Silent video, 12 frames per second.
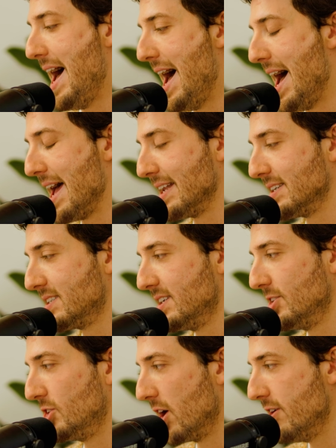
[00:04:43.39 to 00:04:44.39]
and
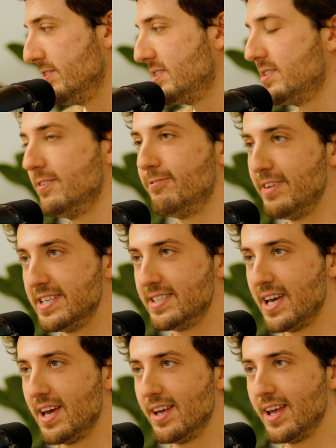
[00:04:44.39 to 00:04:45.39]
goes to
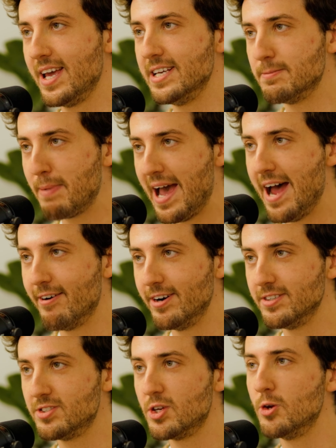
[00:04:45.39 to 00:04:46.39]
visit his
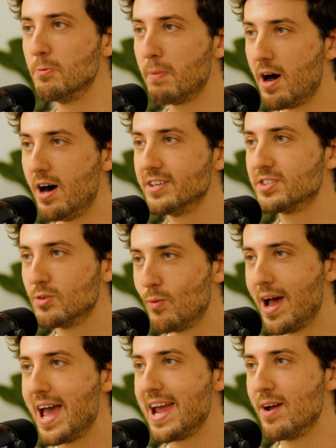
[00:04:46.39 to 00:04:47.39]
parents, who passed
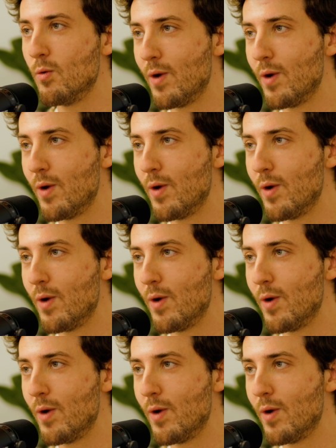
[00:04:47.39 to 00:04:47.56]
away